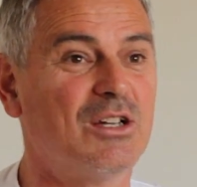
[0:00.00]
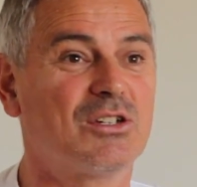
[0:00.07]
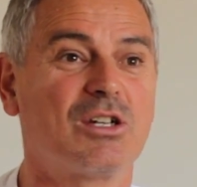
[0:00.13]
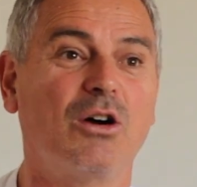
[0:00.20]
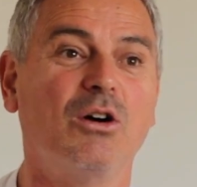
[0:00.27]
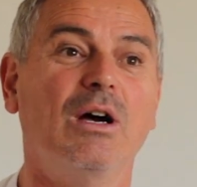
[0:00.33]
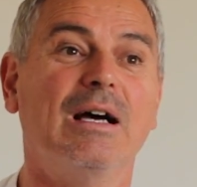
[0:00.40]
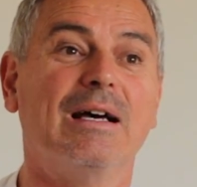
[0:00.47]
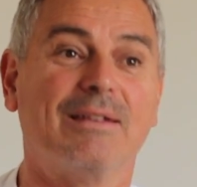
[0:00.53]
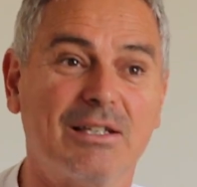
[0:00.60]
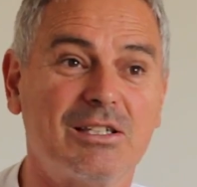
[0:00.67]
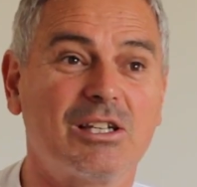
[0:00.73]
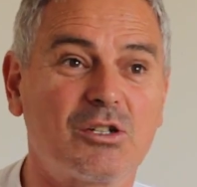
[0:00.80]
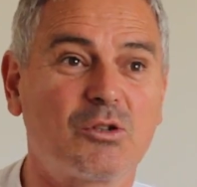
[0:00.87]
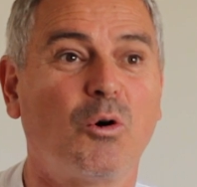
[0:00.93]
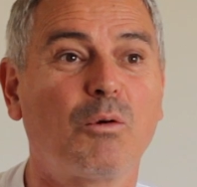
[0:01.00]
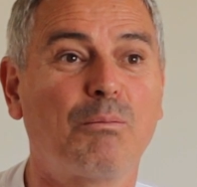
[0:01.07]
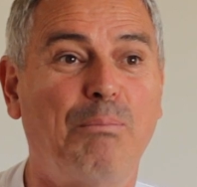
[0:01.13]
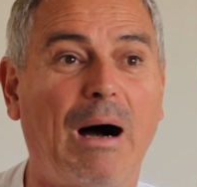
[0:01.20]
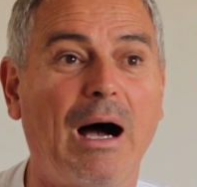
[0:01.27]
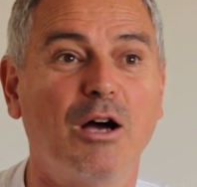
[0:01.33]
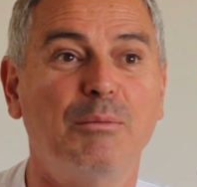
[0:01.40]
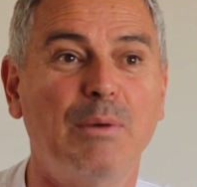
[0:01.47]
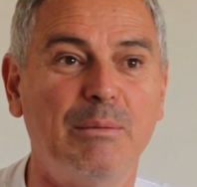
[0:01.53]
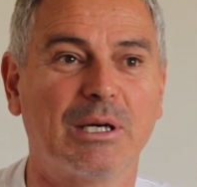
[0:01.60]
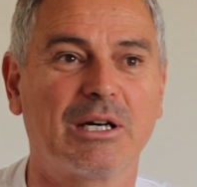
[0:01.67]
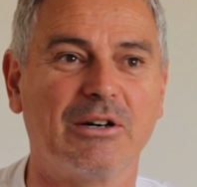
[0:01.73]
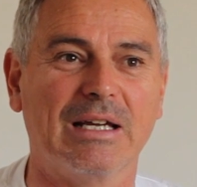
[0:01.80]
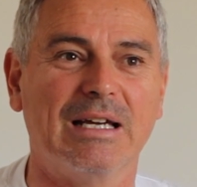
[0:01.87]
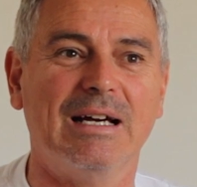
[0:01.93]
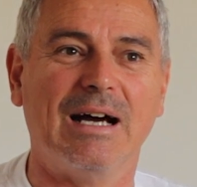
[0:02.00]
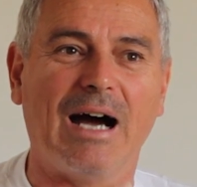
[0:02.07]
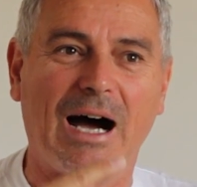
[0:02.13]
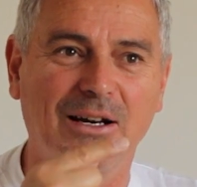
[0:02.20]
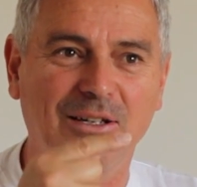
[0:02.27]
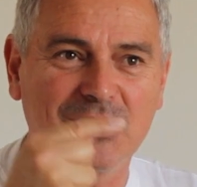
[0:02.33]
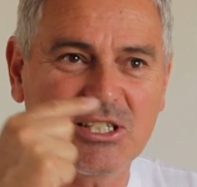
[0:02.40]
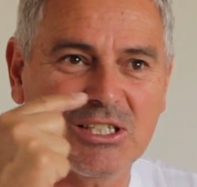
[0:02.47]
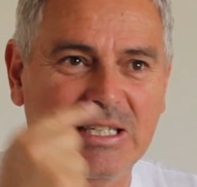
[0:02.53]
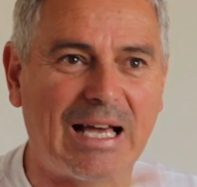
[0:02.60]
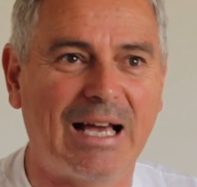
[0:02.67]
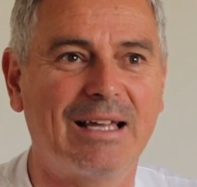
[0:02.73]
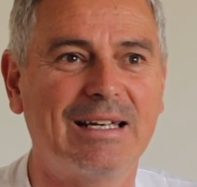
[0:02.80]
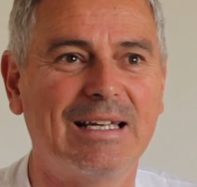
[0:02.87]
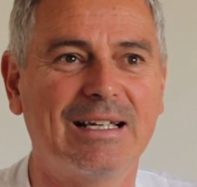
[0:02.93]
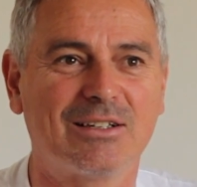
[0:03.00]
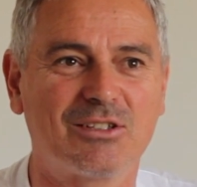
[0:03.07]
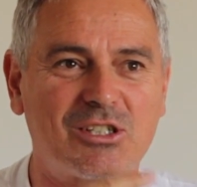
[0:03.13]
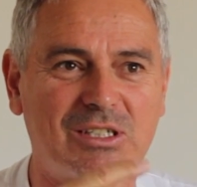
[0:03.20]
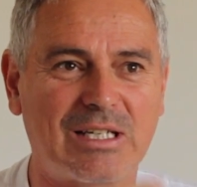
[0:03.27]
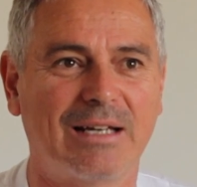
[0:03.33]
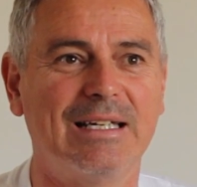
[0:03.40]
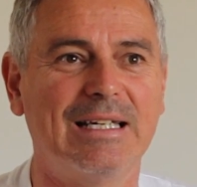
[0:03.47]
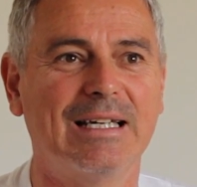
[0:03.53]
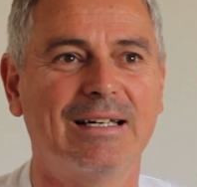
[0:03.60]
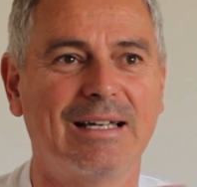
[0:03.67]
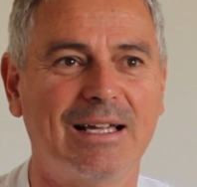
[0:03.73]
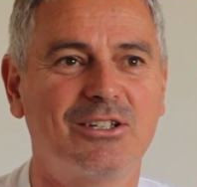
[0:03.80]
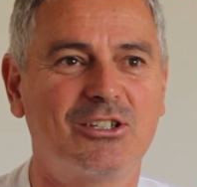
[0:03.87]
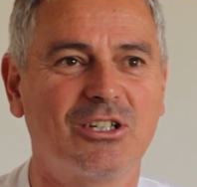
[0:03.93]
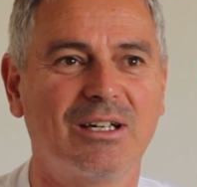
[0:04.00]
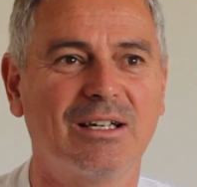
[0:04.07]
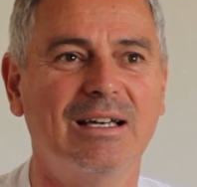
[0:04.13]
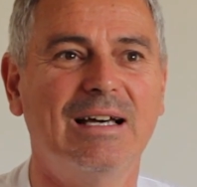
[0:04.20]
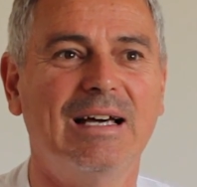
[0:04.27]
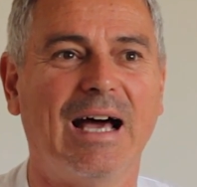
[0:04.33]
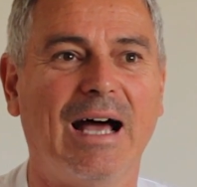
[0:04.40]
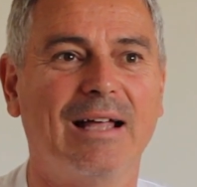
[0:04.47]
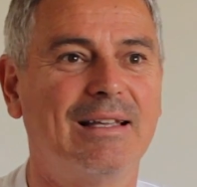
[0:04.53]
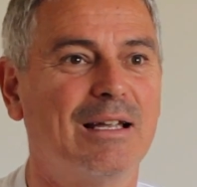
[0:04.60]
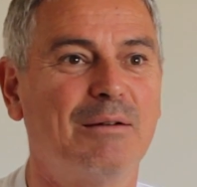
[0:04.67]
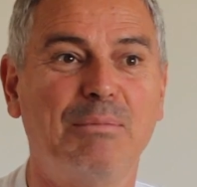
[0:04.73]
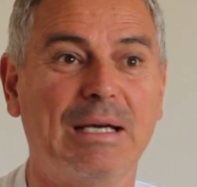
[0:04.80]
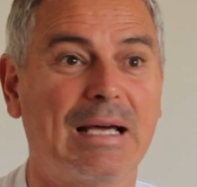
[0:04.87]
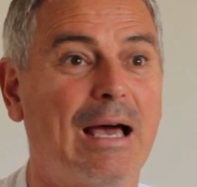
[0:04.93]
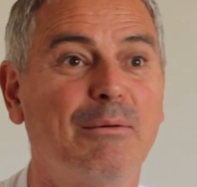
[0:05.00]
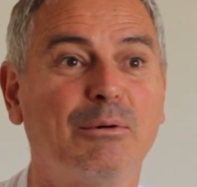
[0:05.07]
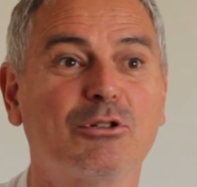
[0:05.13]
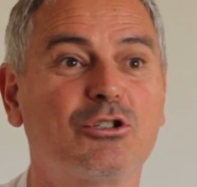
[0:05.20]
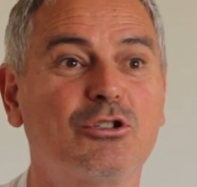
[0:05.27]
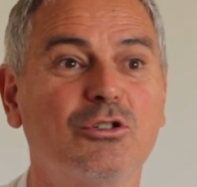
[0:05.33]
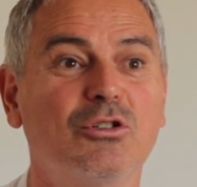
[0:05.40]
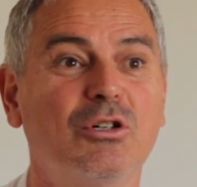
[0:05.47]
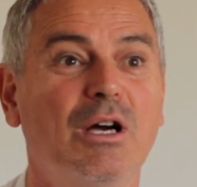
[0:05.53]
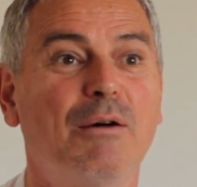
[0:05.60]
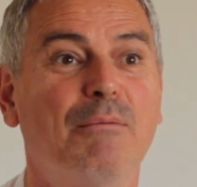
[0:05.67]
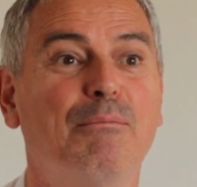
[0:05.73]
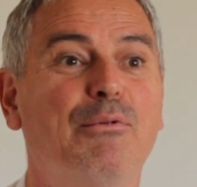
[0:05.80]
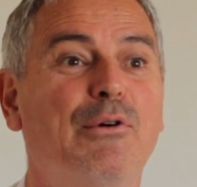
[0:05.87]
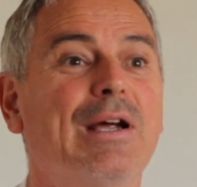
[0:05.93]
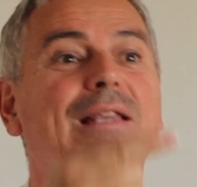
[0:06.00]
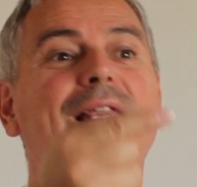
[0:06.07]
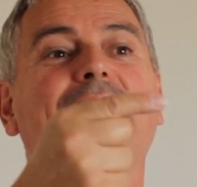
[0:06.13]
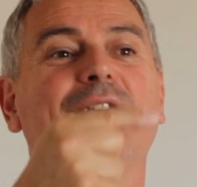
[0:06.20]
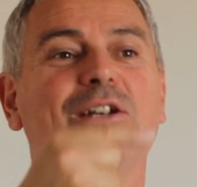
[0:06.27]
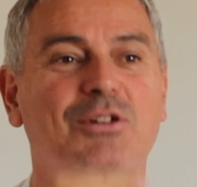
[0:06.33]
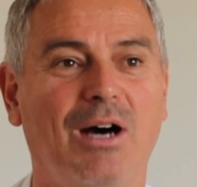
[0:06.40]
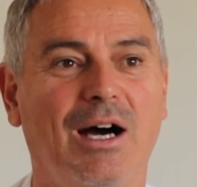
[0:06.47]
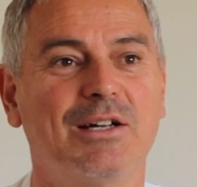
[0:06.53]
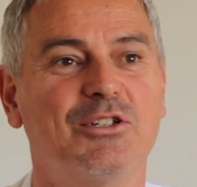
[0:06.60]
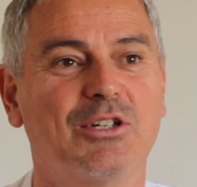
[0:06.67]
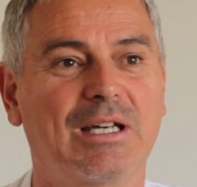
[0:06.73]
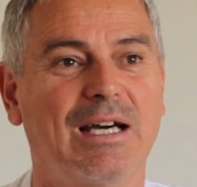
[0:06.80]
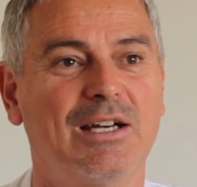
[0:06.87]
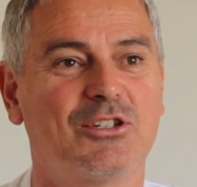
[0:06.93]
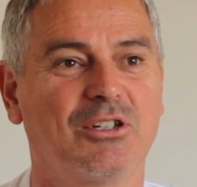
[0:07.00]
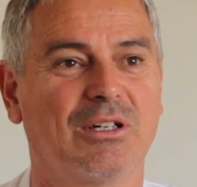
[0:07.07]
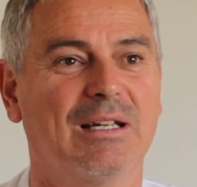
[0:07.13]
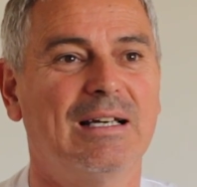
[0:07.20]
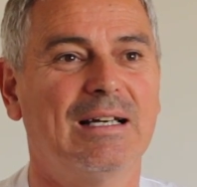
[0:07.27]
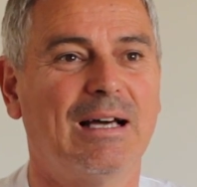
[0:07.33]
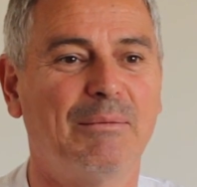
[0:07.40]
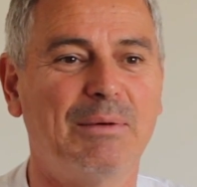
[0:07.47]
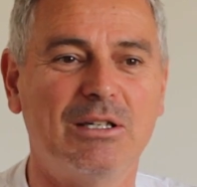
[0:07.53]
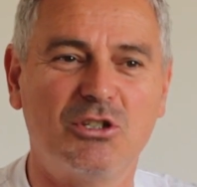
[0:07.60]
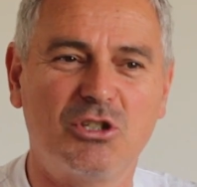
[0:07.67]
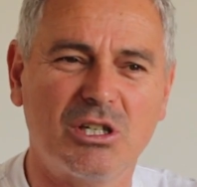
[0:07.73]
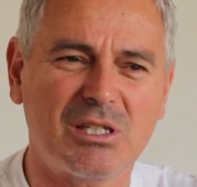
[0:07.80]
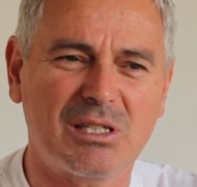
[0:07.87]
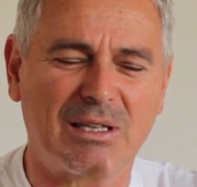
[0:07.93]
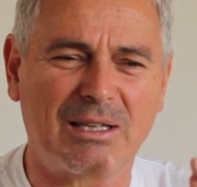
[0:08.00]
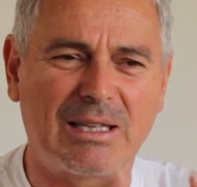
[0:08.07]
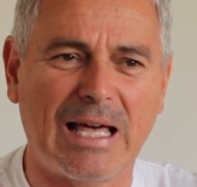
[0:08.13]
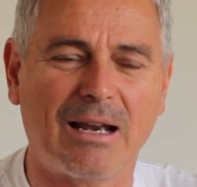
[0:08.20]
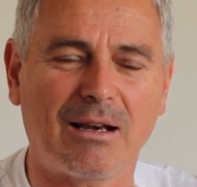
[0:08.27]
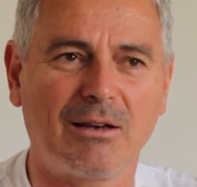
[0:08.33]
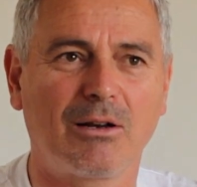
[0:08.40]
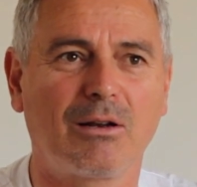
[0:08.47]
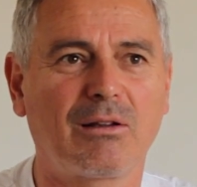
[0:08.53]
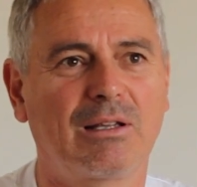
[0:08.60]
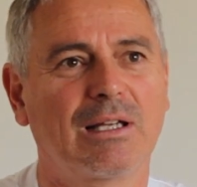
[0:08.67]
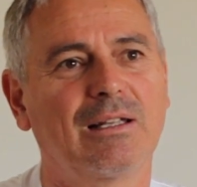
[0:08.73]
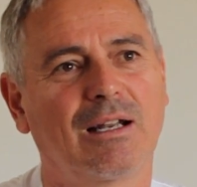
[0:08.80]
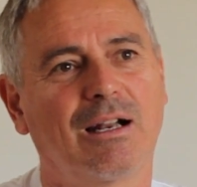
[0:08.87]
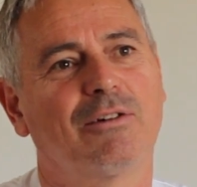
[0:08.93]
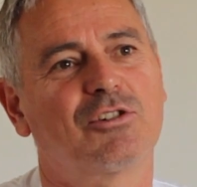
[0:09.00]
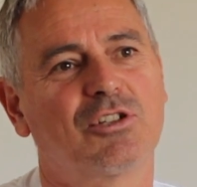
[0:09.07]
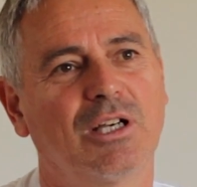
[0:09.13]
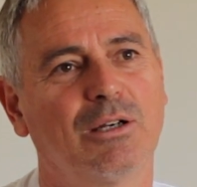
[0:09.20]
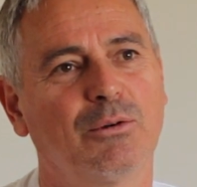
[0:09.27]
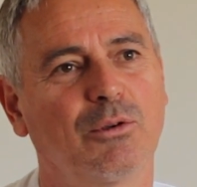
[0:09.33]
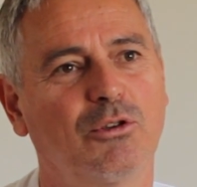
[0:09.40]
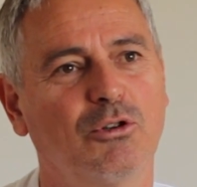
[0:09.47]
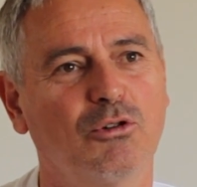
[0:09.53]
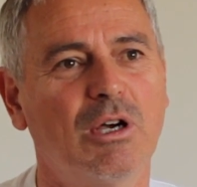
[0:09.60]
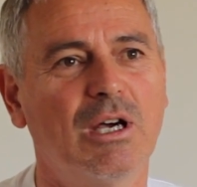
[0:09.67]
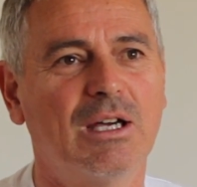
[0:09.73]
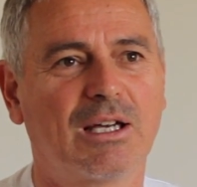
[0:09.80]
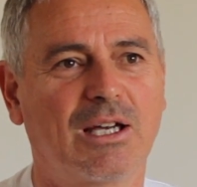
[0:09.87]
So this is called biomimicry, understanding and studying nature and then being able to bring that into our education. I mean, just that little thing that I've shared with you.